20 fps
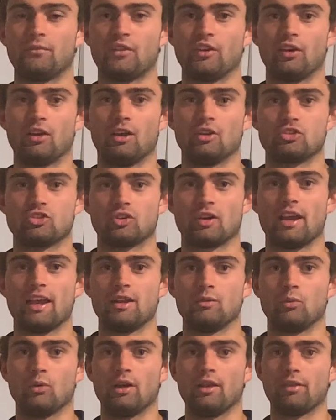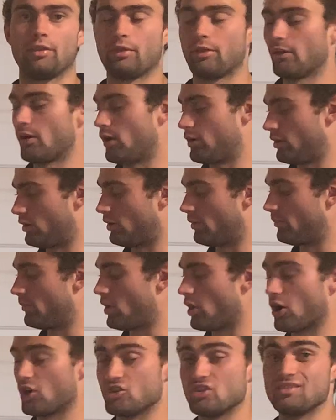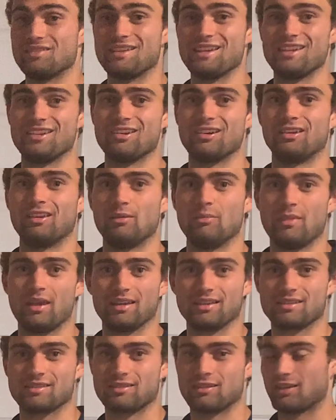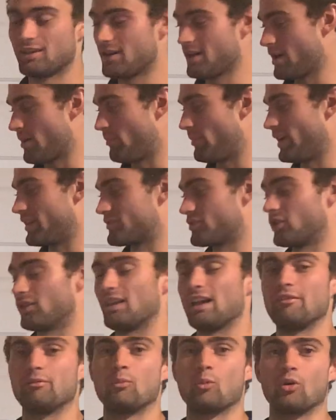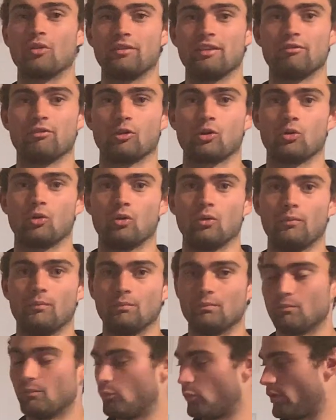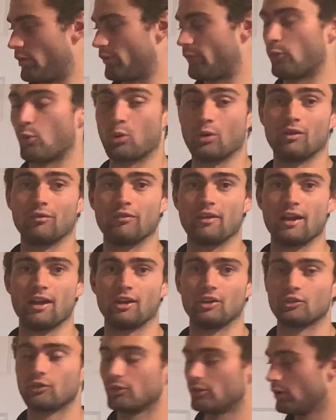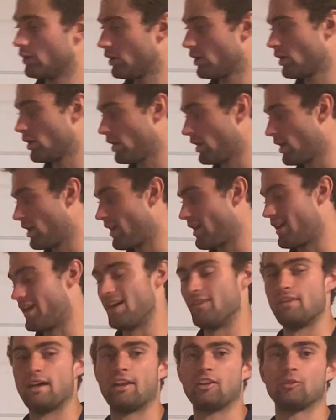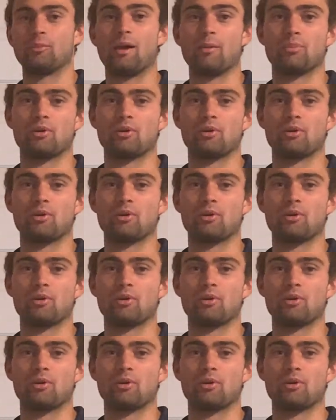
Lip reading: to trade with Argentina and makes their life more difficult with foreign affairs. And that is my